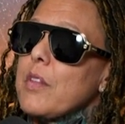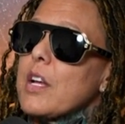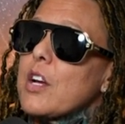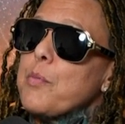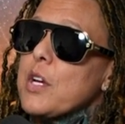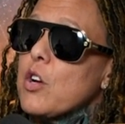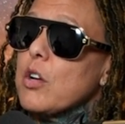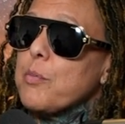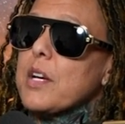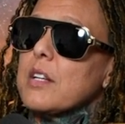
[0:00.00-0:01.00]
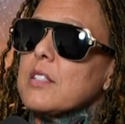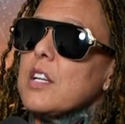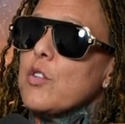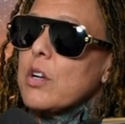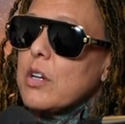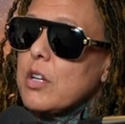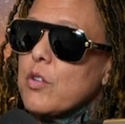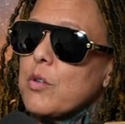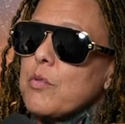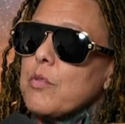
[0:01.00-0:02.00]
It could be good because then you can
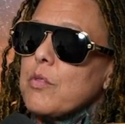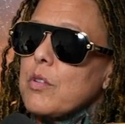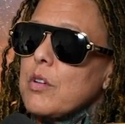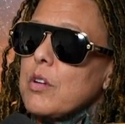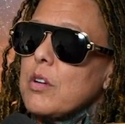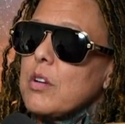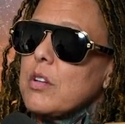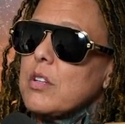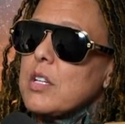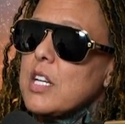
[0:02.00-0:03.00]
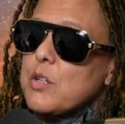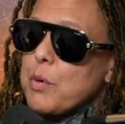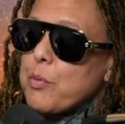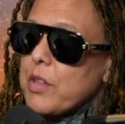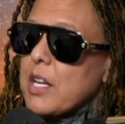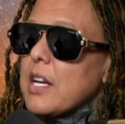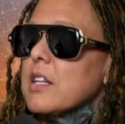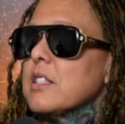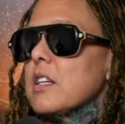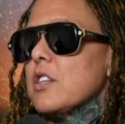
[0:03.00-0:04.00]
you can teach people
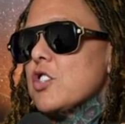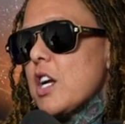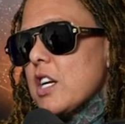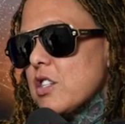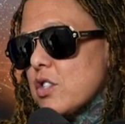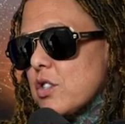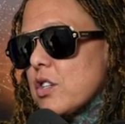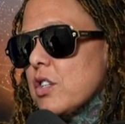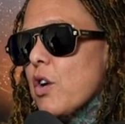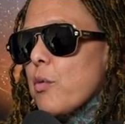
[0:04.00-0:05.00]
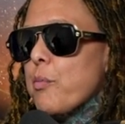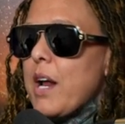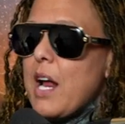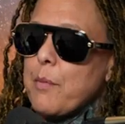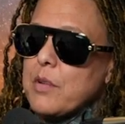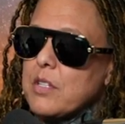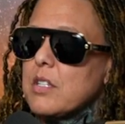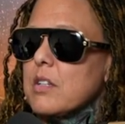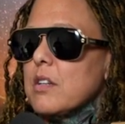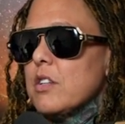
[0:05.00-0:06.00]
things and change you know bad
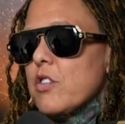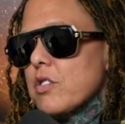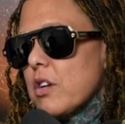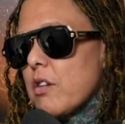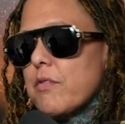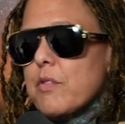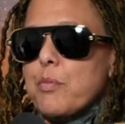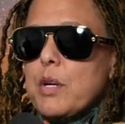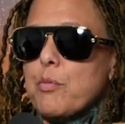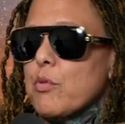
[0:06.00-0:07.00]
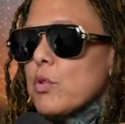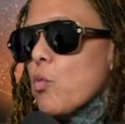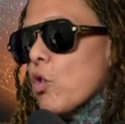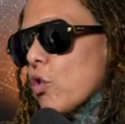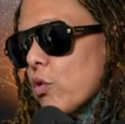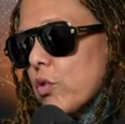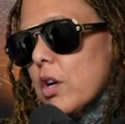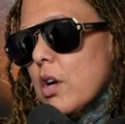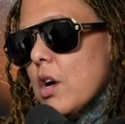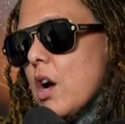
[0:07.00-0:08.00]
habits in yourself and people in the world
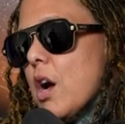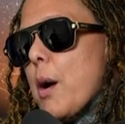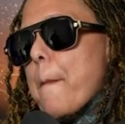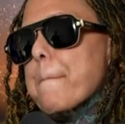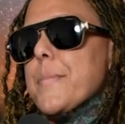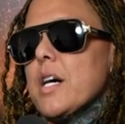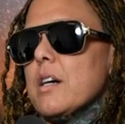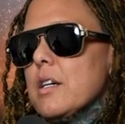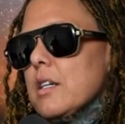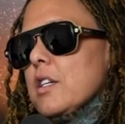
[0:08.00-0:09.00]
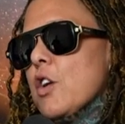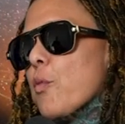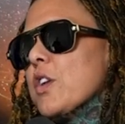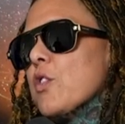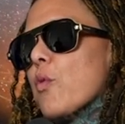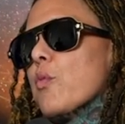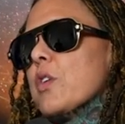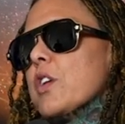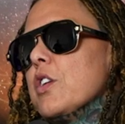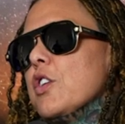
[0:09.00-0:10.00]
but you know when you don't
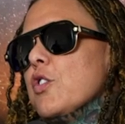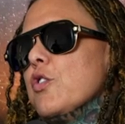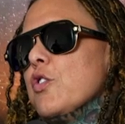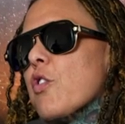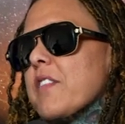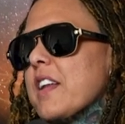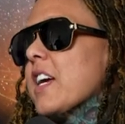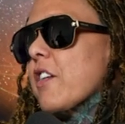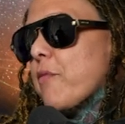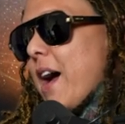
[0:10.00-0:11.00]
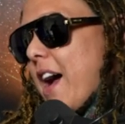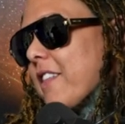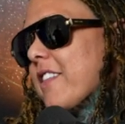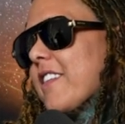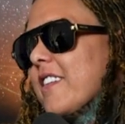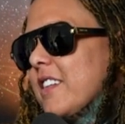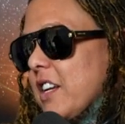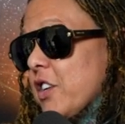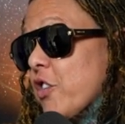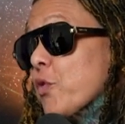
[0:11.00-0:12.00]
when you're on that negative path
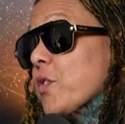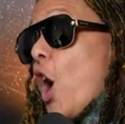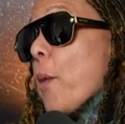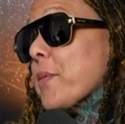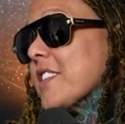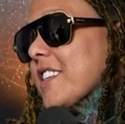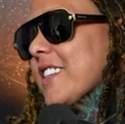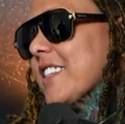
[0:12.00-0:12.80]
you're doing the opposite